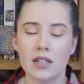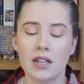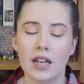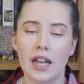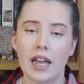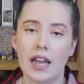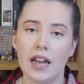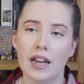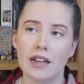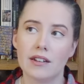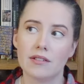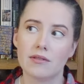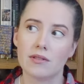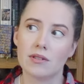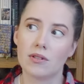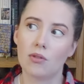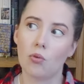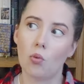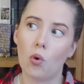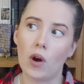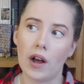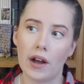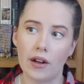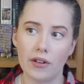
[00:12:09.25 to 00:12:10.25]
And
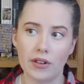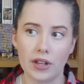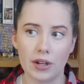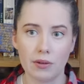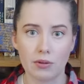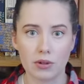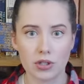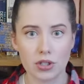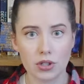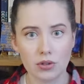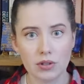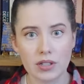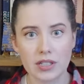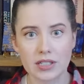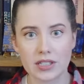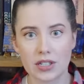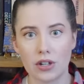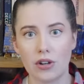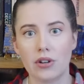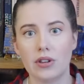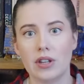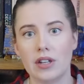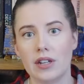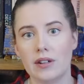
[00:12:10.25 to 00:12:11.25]
while they were doing
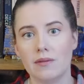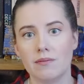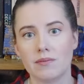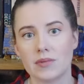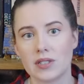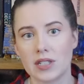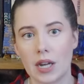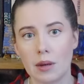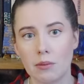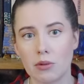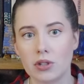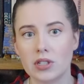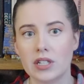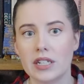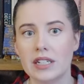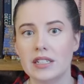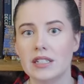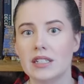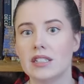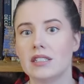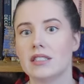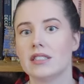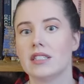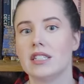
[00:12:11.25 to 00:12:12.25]
so, they
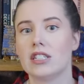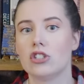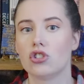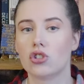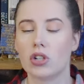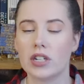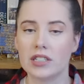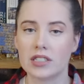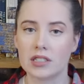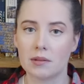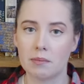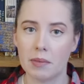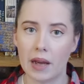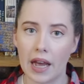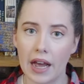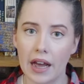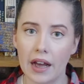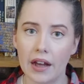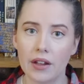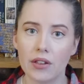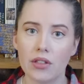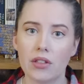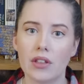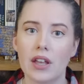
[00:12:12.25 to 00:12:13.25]
simultaneously traced a
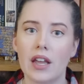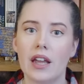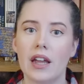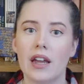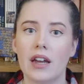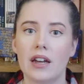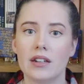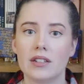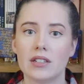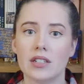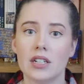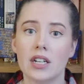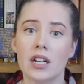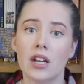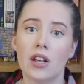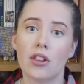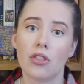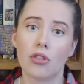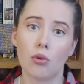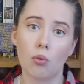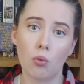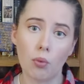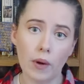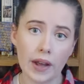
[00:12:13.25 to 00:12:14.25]
path, and
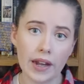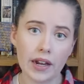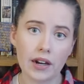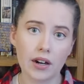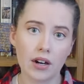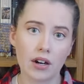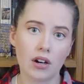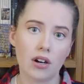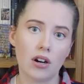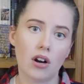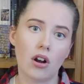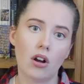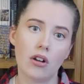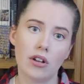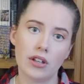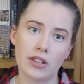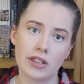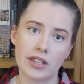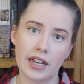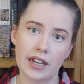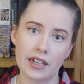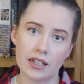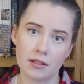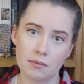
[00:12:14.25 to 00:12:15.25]
the wear
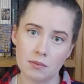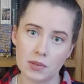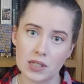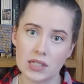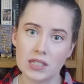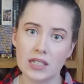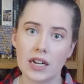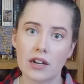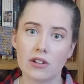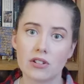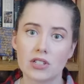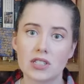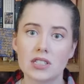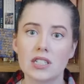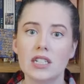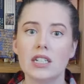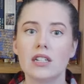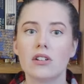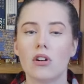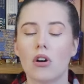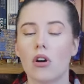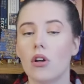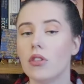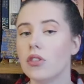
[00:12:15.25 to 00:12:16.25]
that can be now seen
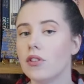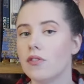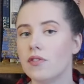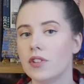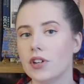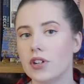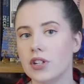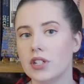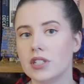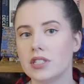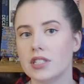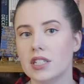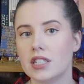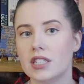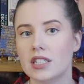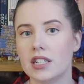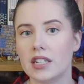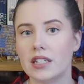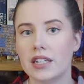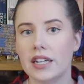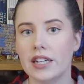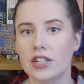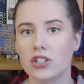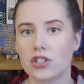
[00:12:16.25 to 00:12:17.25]
on the various
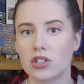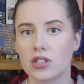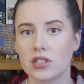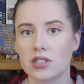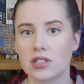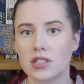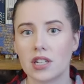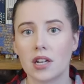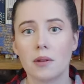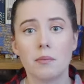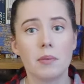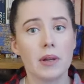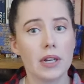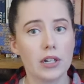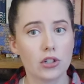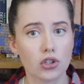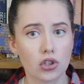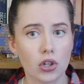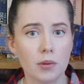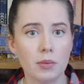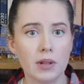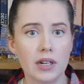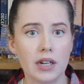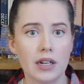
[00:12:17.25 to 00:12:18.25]
indentations can be
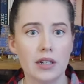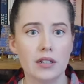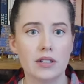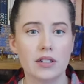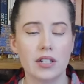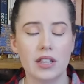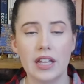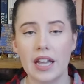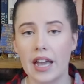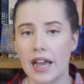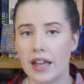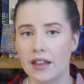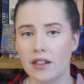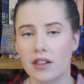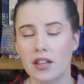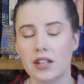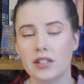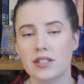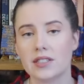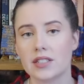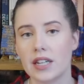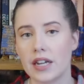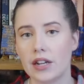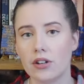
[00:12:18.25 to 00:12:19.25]
attributed to the
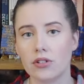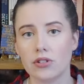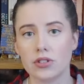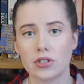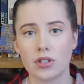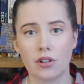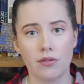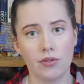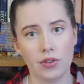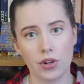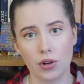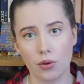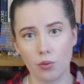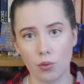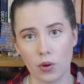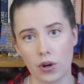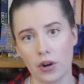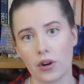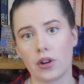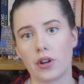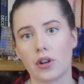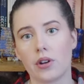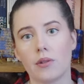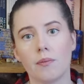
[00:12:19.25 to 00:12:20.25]
endless cycles of their
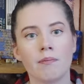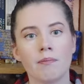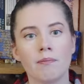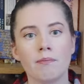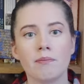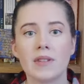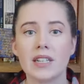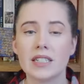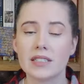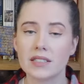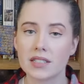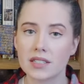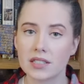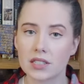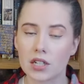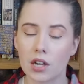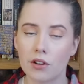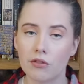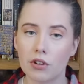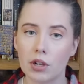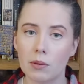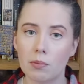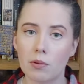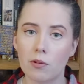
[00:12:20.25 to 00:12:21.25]
work. This
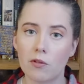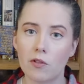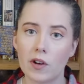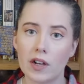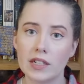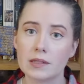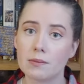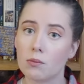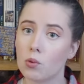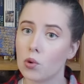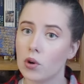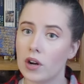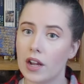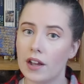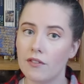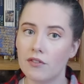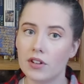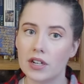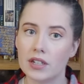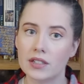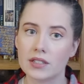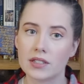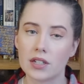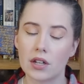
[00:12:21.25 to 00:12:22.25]
discovery provides more
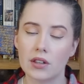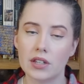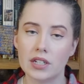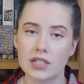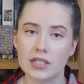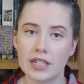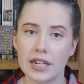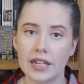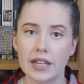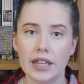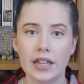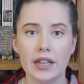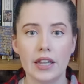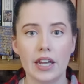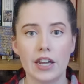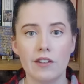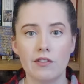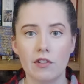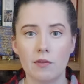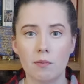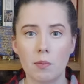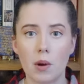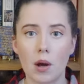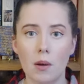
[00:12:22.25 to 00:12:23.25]
evidence on the daily life
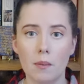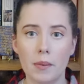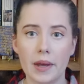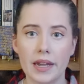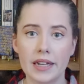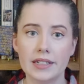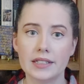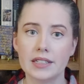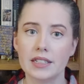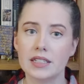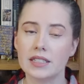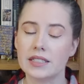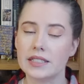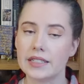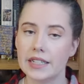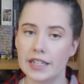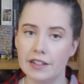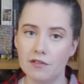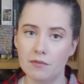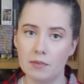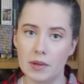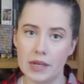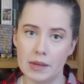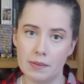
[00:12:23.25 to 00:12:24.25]
of Pompeii's
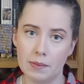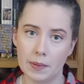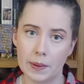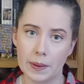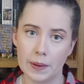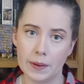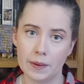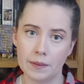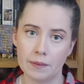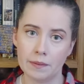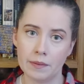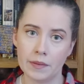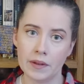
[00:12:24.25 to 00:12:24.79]
enslaved people,